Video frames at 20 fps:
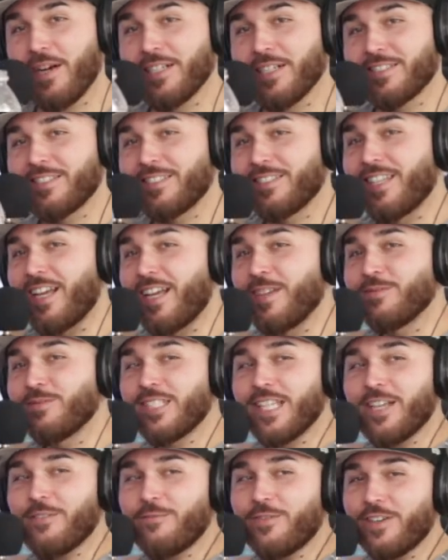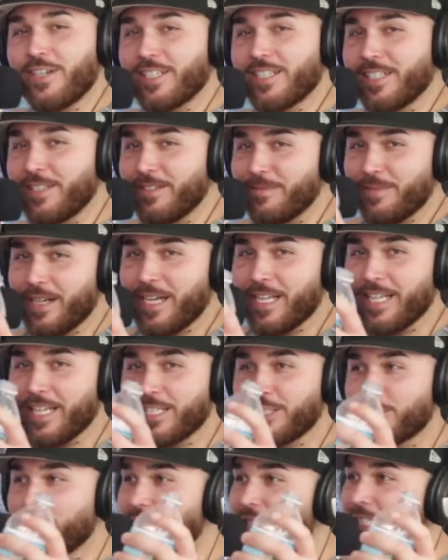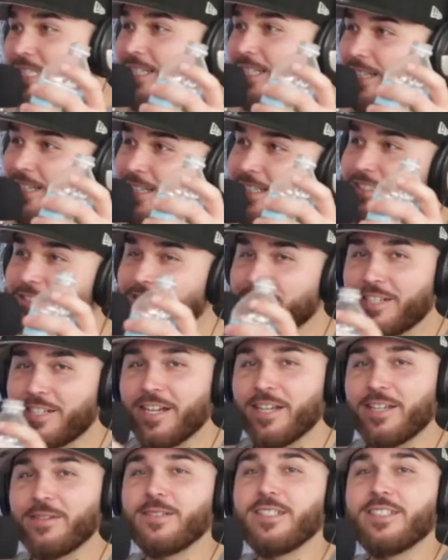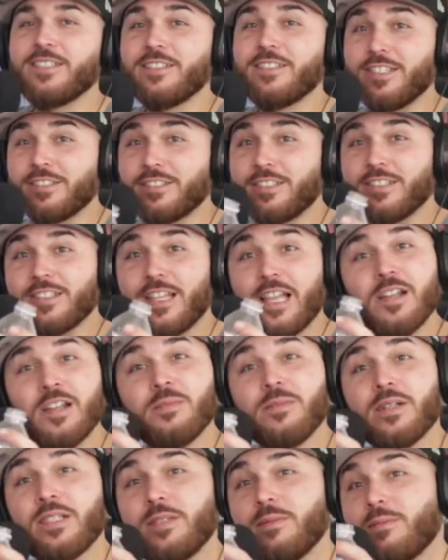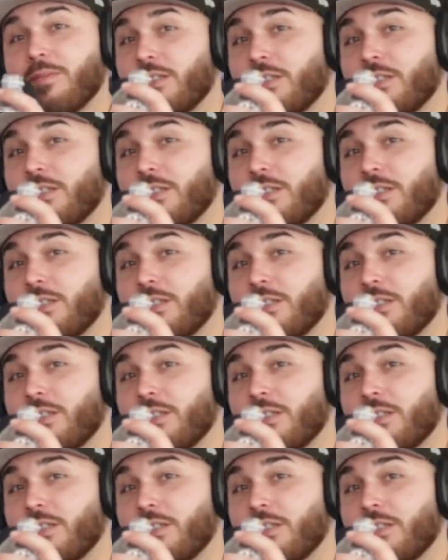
bucks times that fucking by like 20 years. You know what I mean? That's just a lot of money,